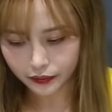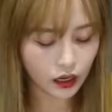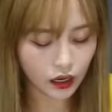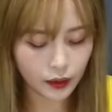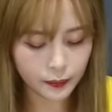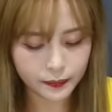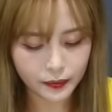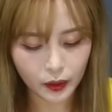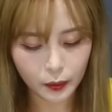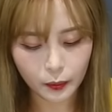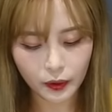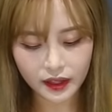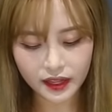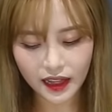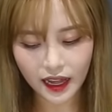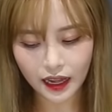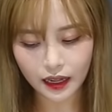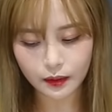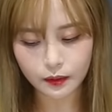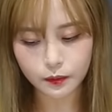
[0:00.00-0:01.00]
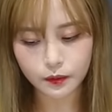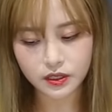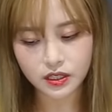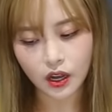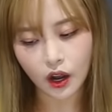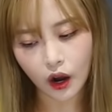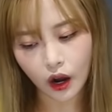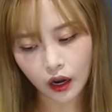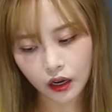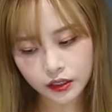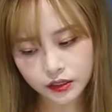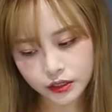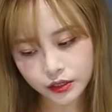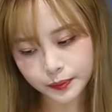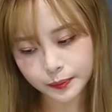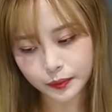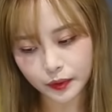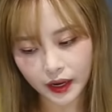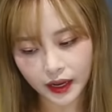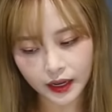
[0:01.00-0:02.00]
The one that was hard
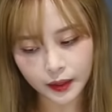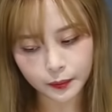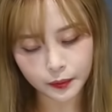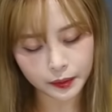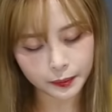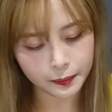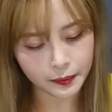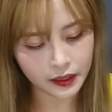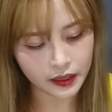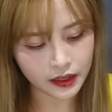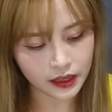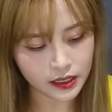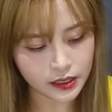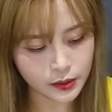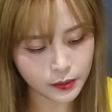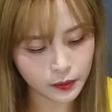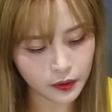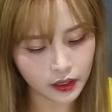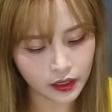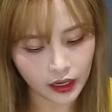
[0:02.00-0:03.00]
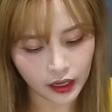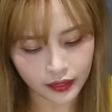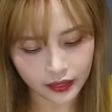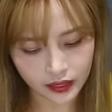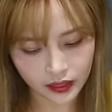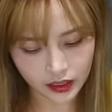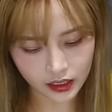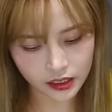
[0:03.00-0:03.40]
to break would be this one and